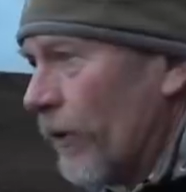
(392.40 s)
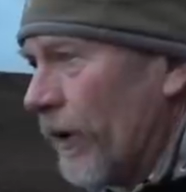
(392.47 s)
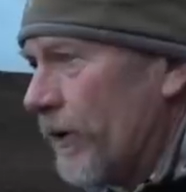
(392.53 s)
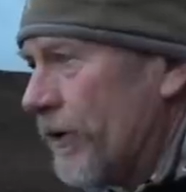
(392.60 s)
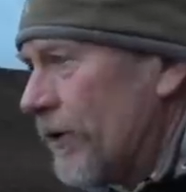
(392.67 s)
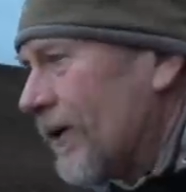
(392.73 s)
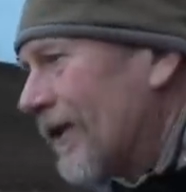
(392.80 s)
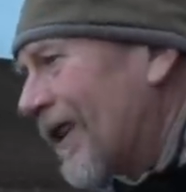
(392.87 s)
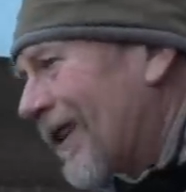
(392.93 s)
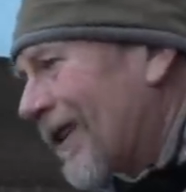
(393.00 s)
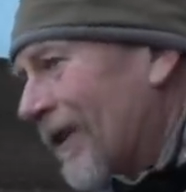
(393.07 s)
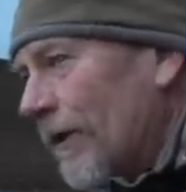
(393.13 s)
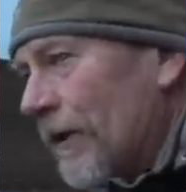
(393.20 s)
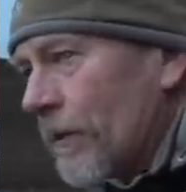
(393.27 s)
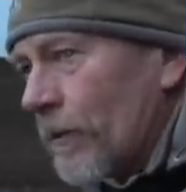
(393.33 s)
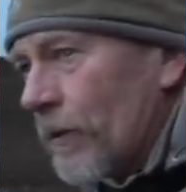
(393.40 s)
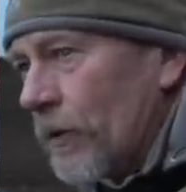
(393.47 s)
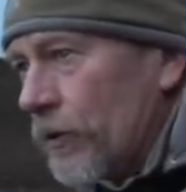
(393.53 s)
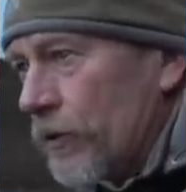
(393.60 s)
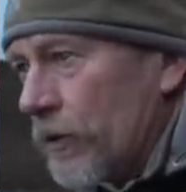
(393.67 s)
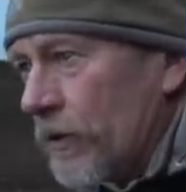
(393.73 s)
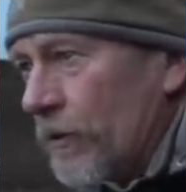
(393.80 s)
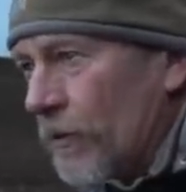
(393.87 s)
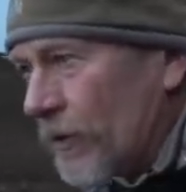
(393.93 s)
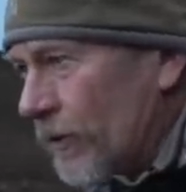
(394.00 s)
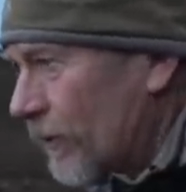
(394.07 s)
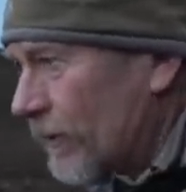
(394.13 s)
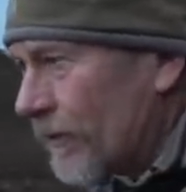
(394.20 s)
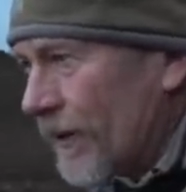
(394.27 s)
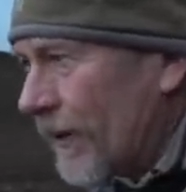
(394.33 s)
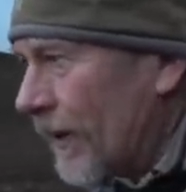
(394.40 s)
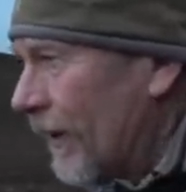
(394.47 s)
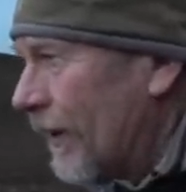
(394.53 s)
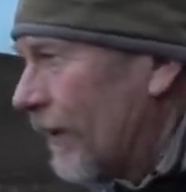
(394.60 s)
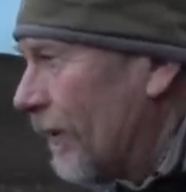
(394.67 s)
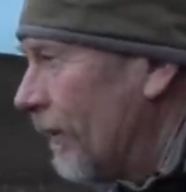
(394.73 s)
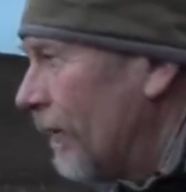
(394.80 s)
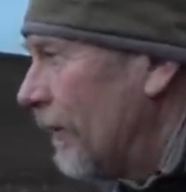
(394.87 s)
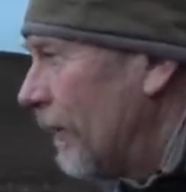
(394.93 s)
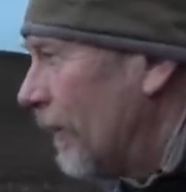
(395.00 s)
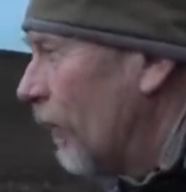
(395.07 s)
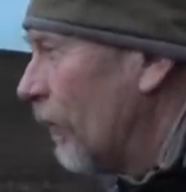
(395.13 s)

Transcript: ridge you know you, you, you, you